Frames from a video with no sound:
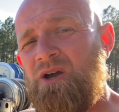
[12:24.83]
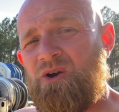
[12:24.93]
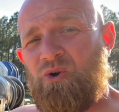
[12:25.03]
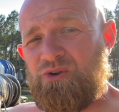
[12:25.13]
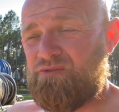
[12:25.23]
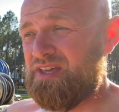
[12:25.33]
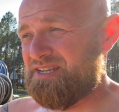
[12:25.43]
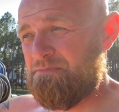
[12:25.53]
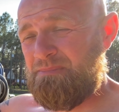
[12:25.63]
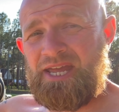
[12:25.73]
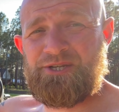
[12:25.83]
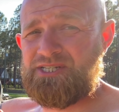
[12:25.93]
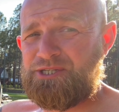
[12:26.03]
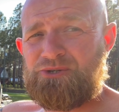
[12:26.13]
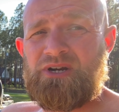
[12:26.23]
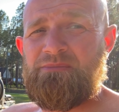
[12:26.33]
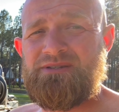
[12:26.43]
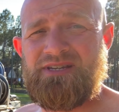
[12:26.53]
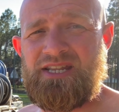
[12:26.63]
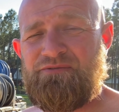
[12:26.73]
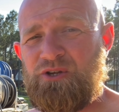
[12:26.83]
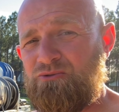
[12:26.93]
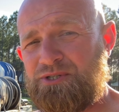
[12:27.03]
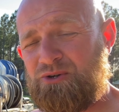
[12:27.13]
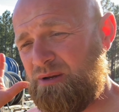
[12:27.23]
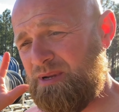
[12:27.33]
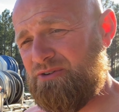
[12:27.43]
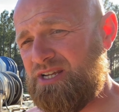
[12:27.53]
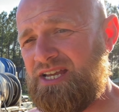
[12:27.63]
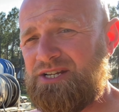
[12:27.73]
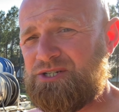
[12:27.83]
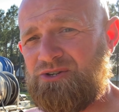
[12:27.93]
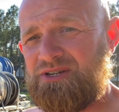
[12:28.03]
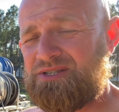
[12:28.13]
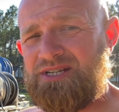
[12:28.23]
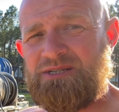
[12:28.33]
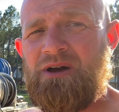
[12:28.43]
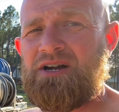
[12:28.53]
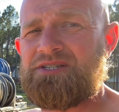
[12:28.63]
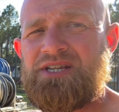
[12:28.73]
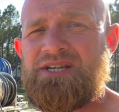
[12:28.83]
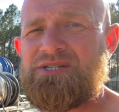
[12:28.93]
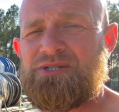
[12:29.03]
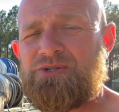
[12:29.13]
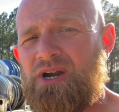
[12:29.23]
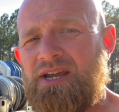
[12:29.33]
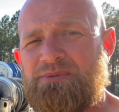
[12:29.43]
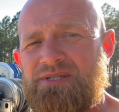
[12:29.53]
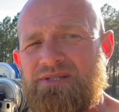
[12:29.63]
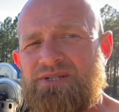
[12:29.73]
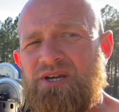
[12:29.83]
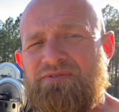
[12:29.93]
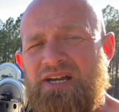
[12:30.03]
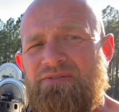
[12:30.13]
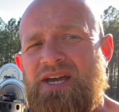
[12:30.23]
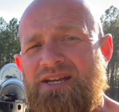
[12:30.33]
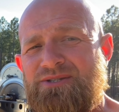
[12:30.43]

or you've got to manually scrub it. And if you don't scrub every inch, you're going to see some oxidation stripes and stuff like that.